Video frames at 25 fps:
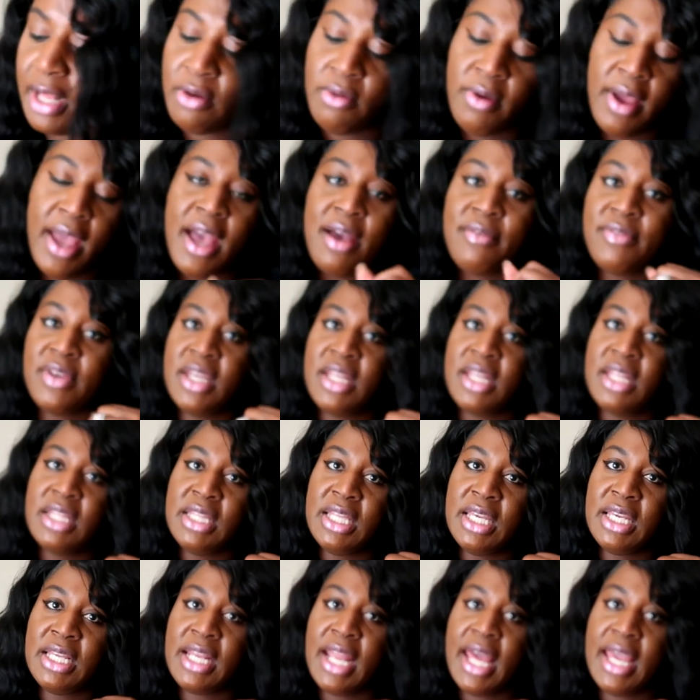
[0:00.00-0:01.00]
i don't have
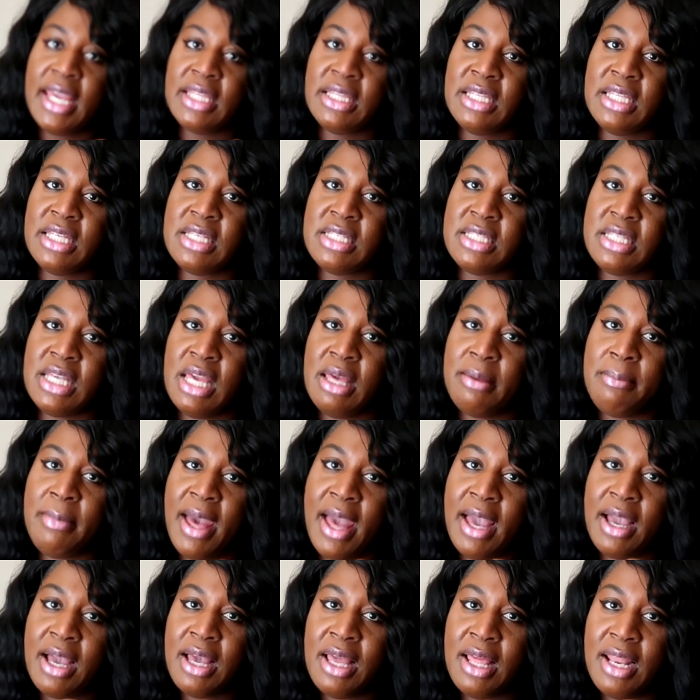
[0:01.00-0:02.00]
anything like this in
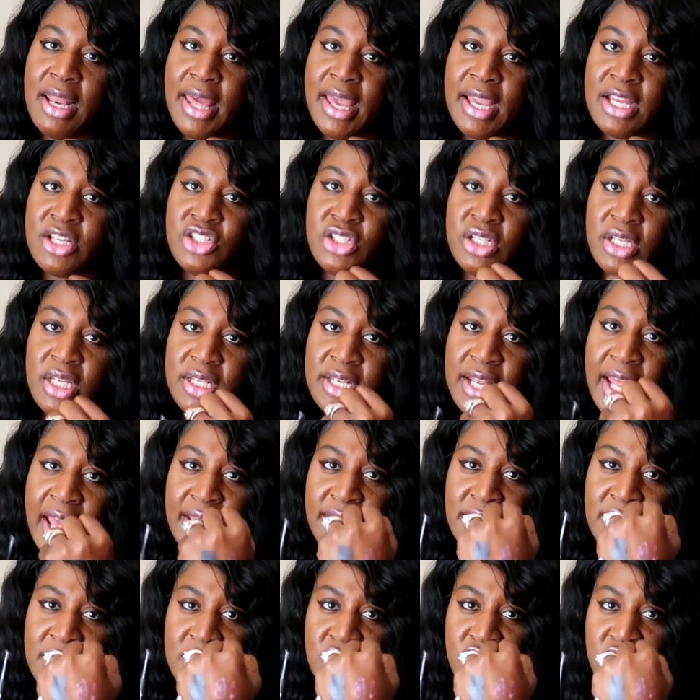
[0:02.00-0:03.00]
my collection
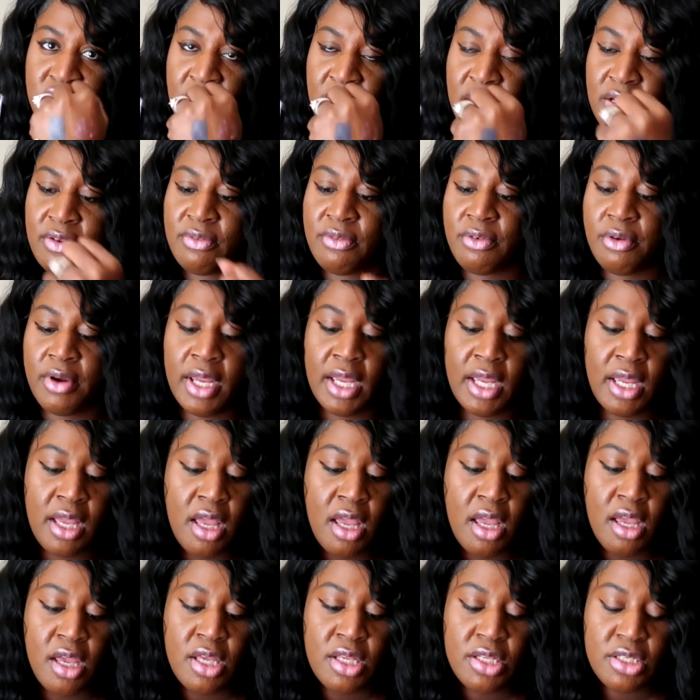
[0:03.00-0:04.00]
not this shade of gray
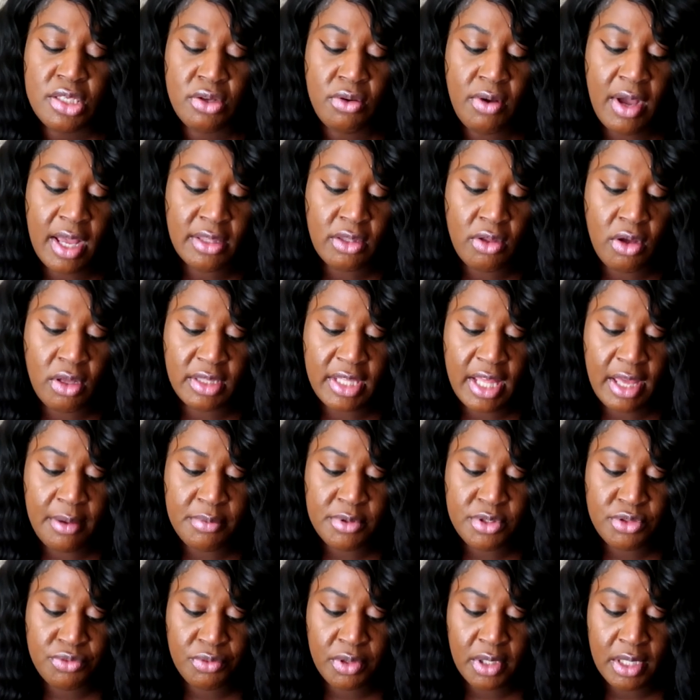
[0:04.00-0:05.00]
so i thought that
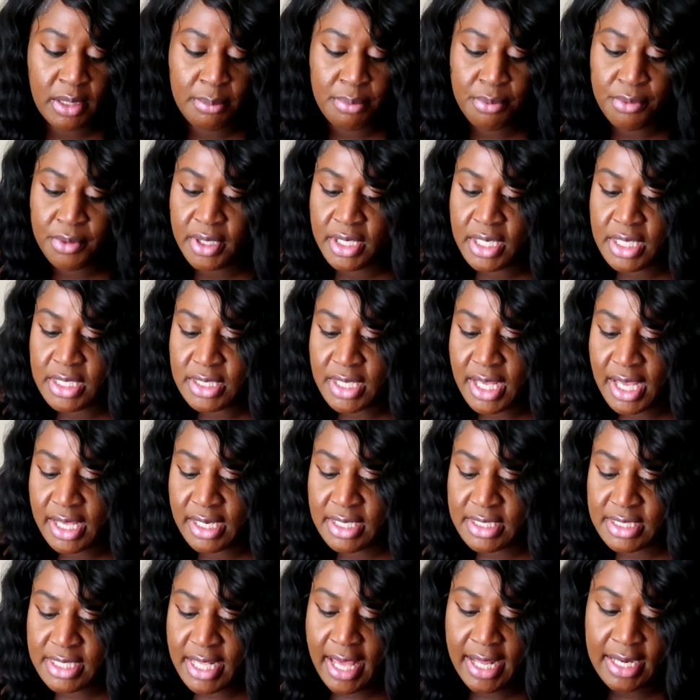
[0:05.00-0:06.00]
was really pretty so i
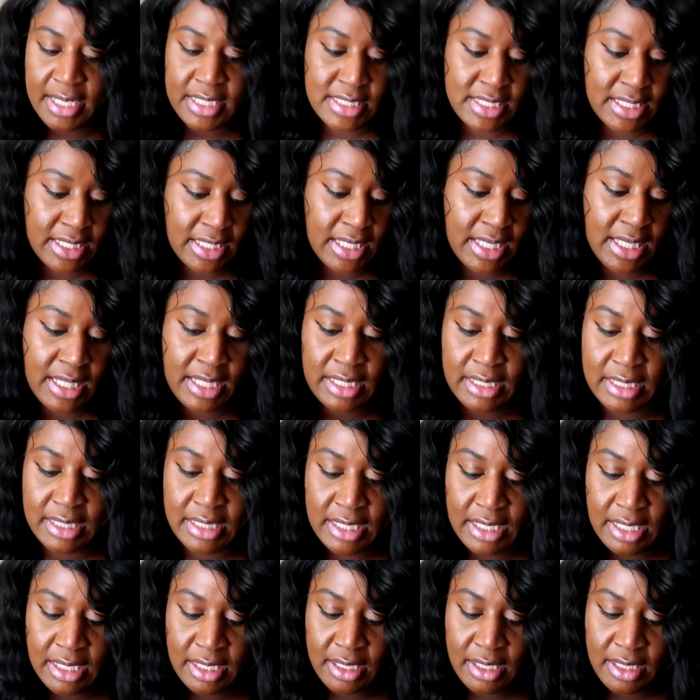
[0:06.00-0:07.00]
decided to get
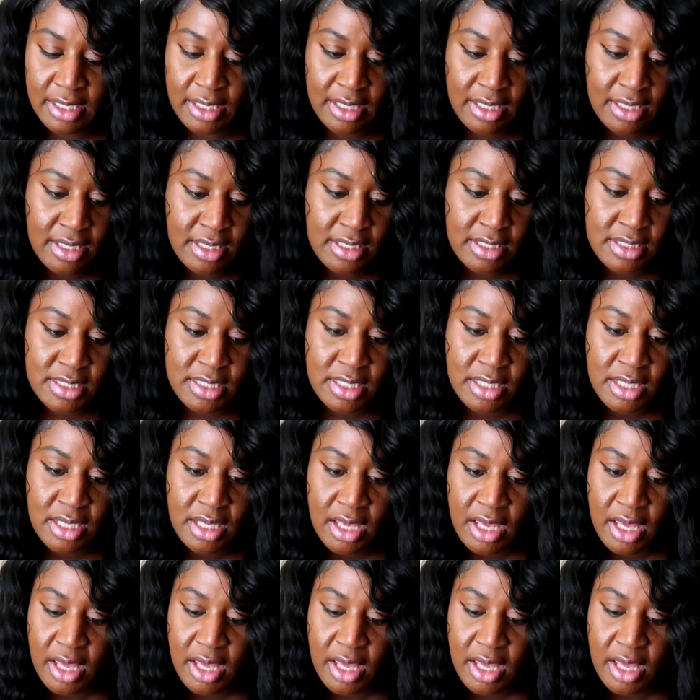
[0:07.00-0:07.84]
this